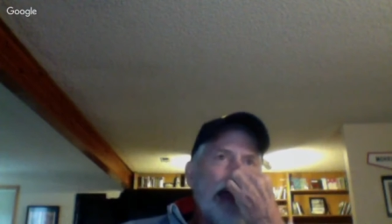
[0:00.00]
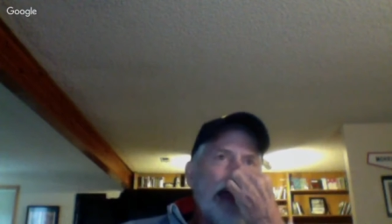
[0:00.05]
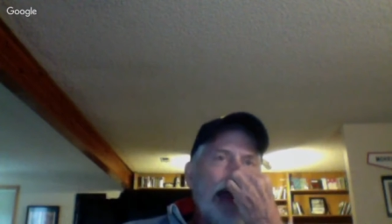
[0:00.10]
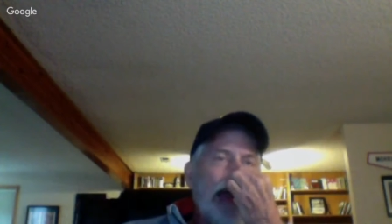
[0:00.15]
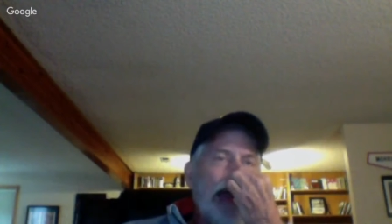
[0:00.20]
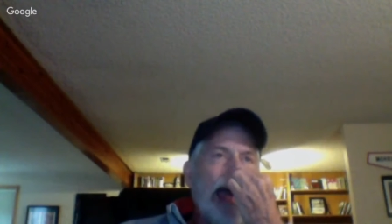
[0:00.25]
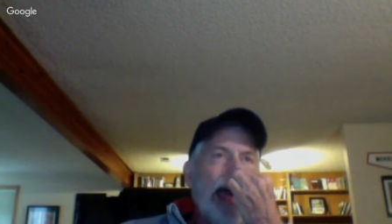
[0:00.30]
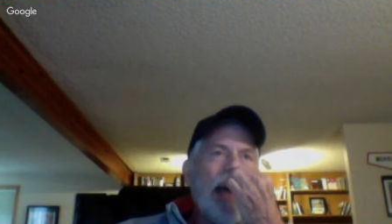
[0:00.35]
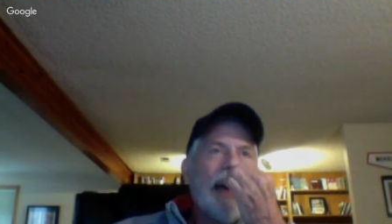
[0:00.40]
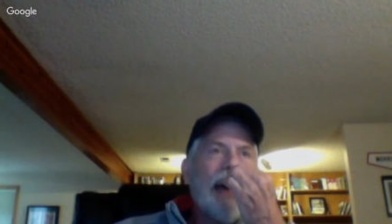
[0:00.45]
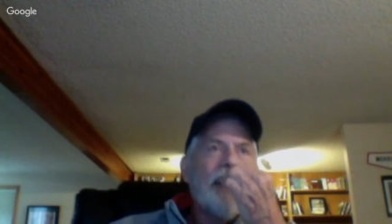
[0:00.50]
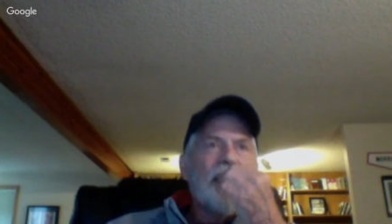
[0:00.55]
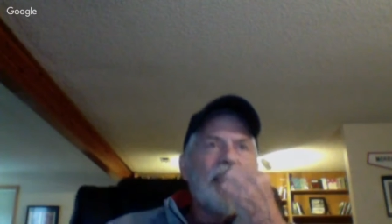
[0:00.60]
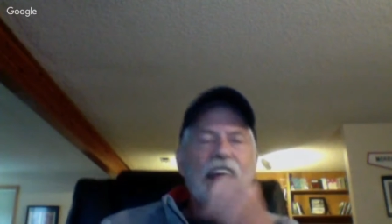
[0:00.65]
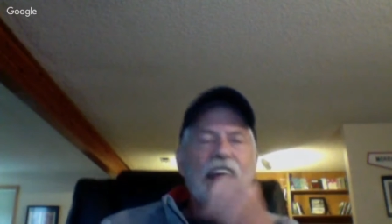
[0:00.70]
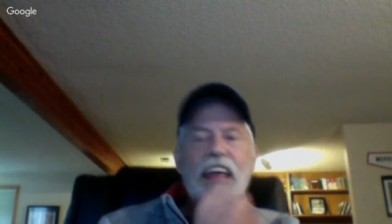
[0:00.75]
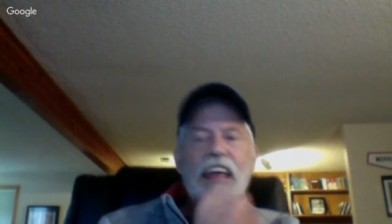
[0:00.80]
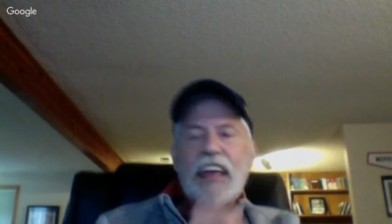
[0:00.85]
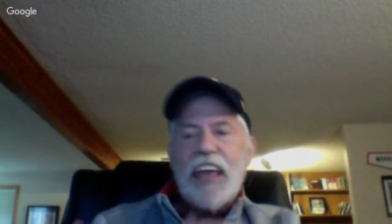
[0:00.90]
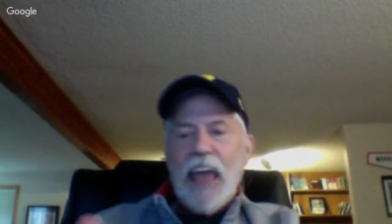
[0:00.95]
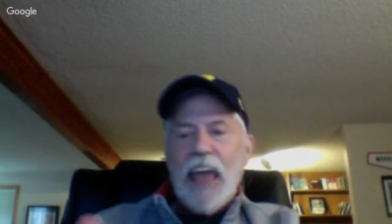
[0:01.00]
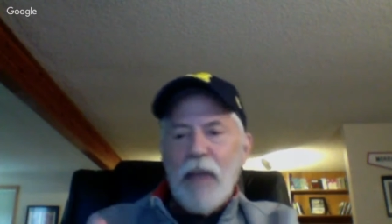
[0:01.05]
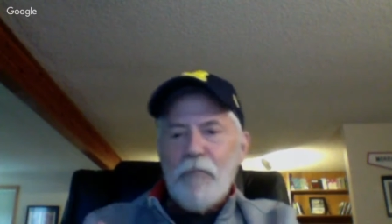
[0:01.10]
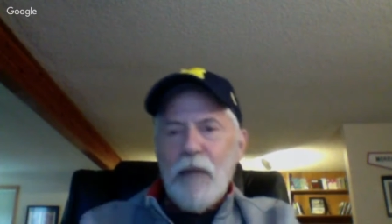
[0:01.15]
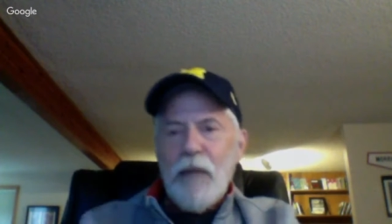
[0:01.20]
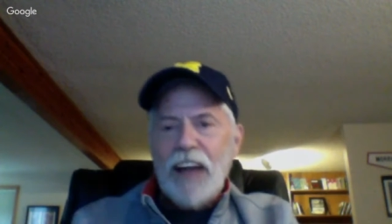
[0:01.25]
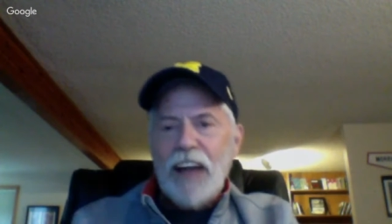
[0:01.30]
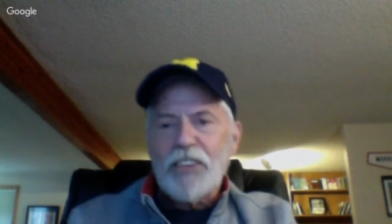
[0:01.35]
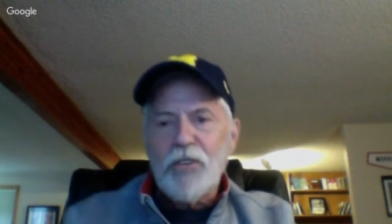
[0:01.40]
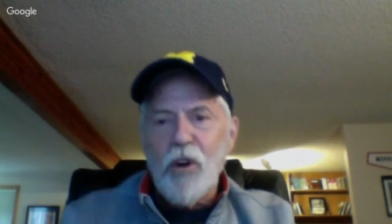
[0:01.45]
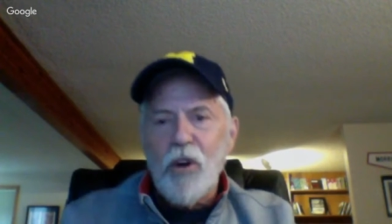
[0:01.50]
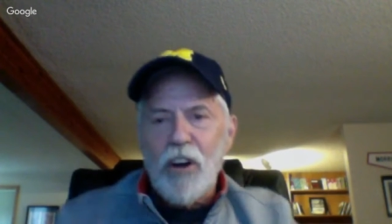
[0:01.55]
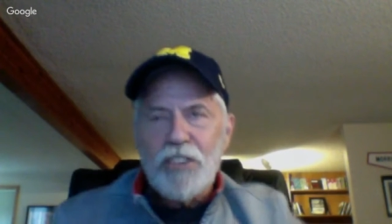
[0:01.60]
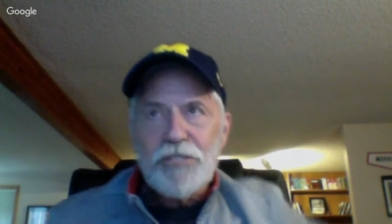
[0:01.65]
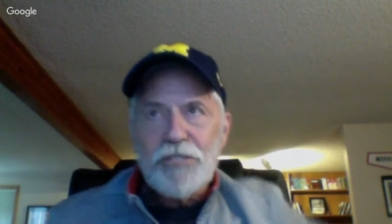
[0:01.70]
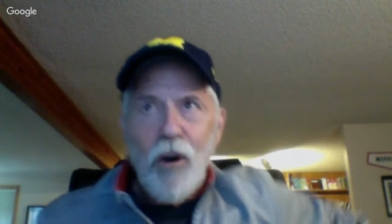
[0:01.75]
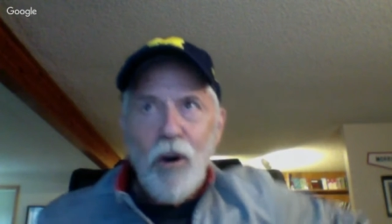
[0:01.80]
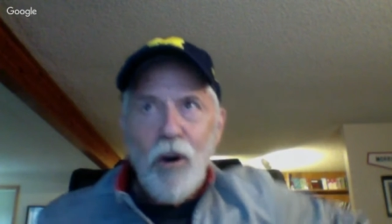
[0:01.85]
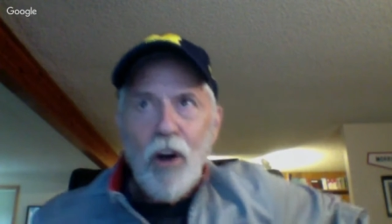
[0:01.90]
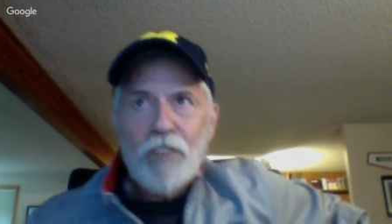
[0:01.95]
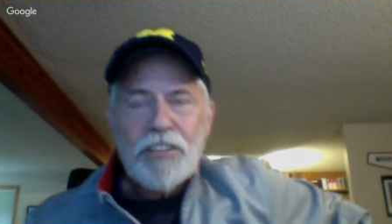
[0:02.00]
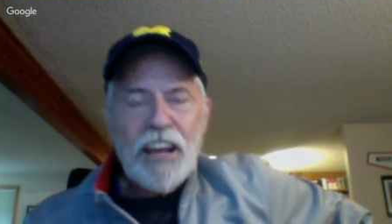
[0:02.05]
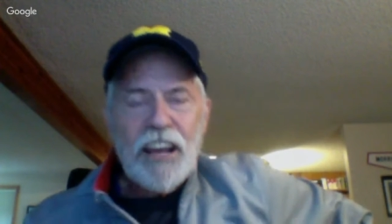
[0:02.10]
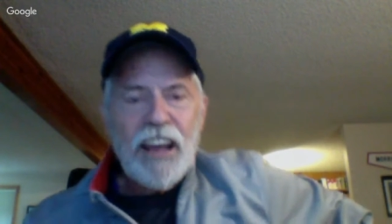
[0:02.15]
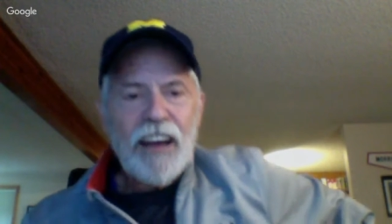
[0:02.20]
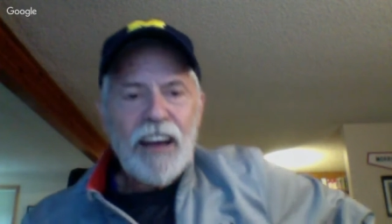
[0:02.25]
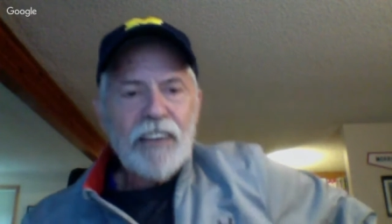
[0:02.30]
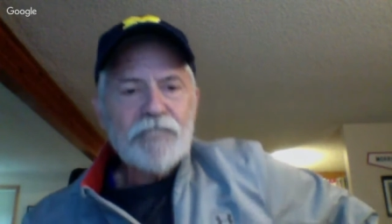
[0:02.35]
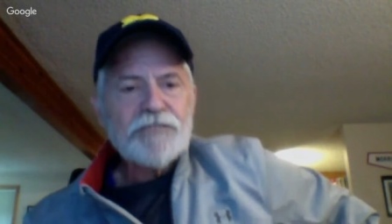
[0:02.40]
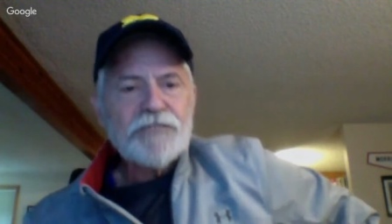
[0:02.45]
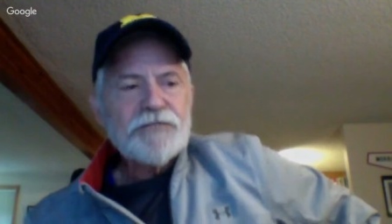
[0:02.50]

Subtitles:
And he came back to our small town,